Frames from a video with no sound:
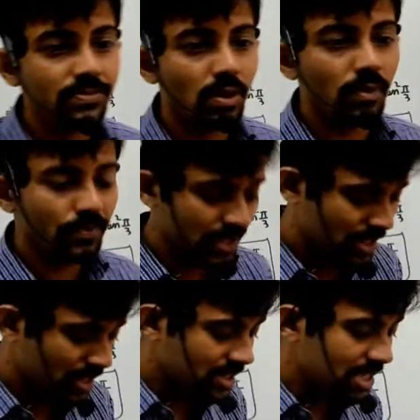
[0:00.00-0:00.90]
form.
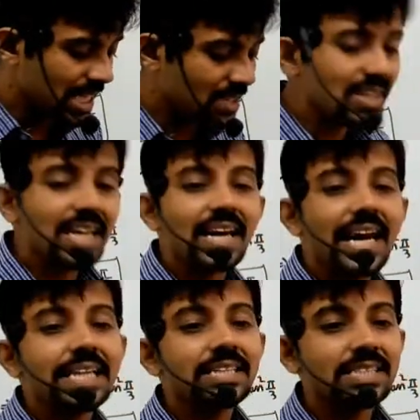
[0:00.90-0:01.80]
Then we can
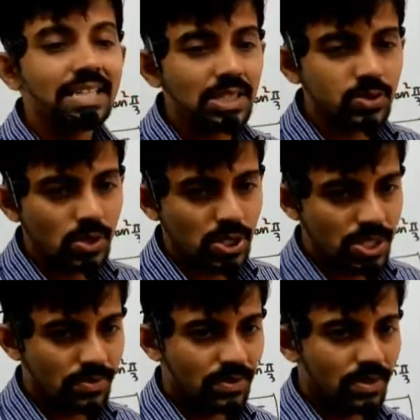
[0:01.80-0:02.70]
write the general
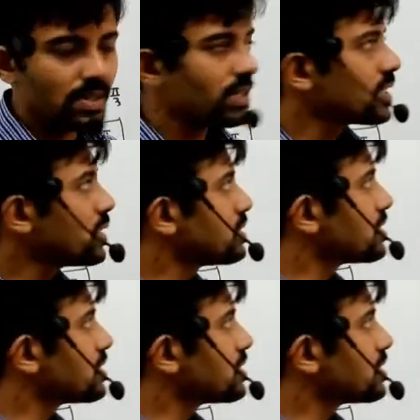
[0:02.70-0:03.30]
solution using